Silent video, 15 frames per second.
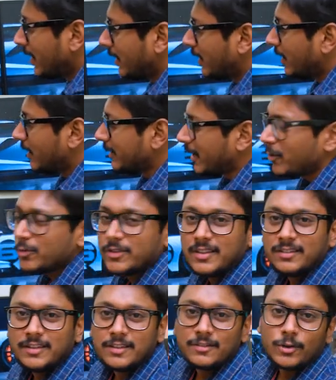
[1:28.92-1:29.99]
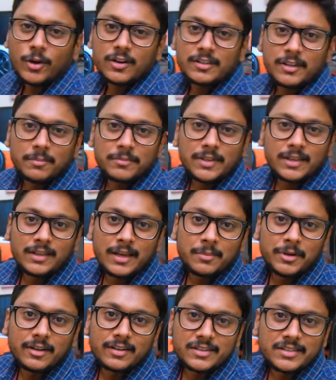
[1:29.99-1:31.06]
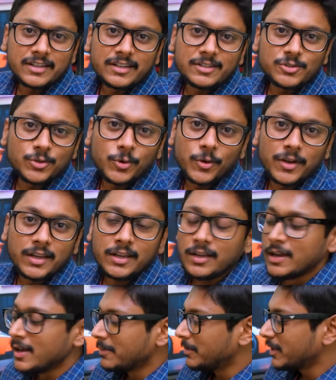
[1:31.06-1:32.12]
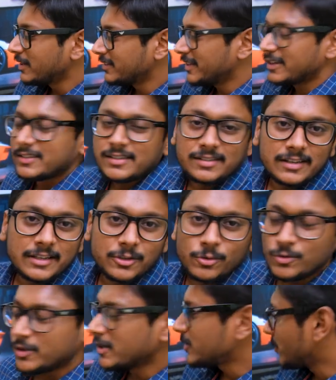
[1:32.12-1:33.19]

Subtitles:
Now, this is not something I'm interested in showing because they're just like usual